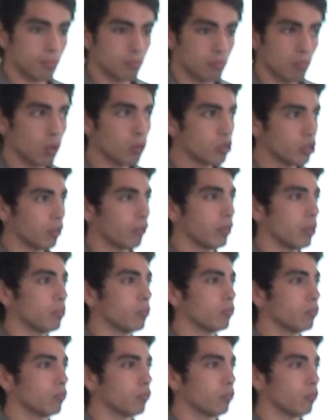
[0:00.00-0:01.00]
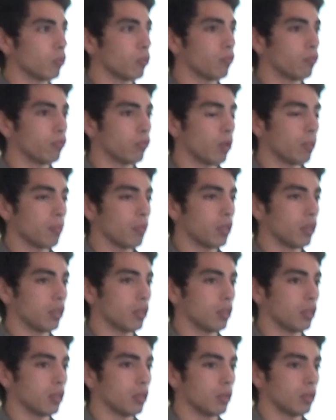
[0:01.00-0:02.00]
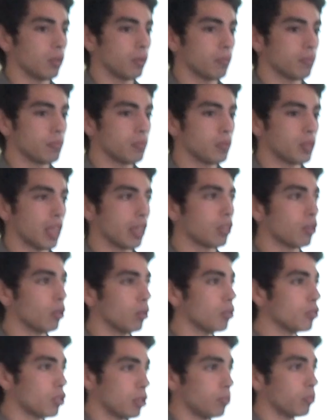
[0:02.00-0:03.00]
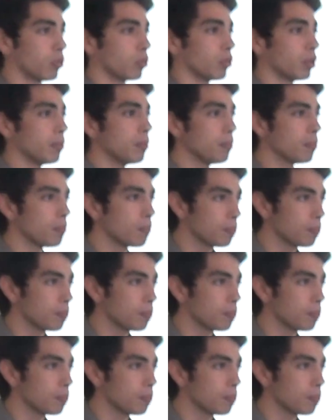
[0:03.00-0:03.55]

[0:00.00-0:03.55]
most of them from the psychology program.